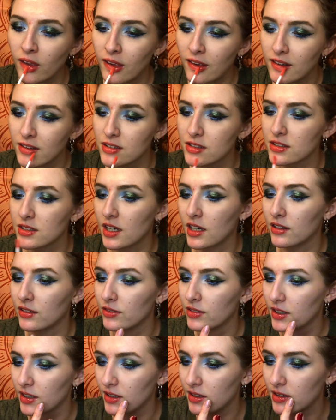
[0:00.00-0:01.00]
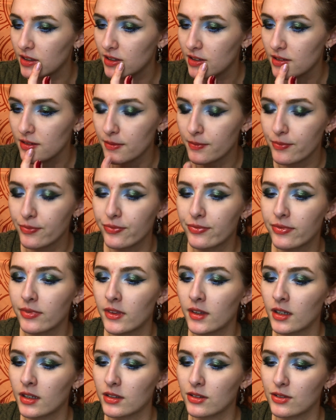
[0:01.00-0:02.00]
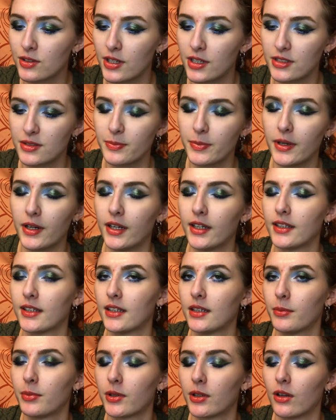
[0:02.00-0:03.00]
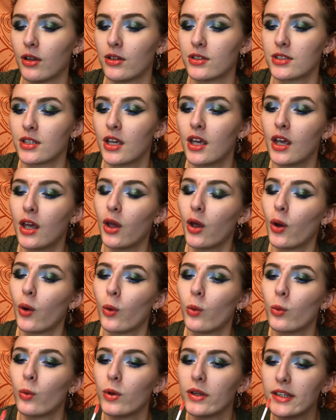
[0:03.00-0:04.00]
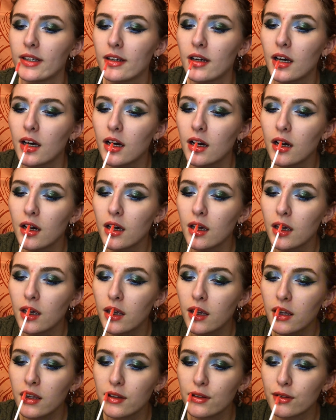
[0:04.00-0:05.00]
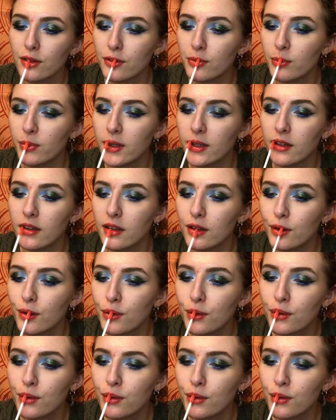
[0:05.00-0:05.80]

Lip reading: So it's kind of like transparent lip gloss with a hint of pink.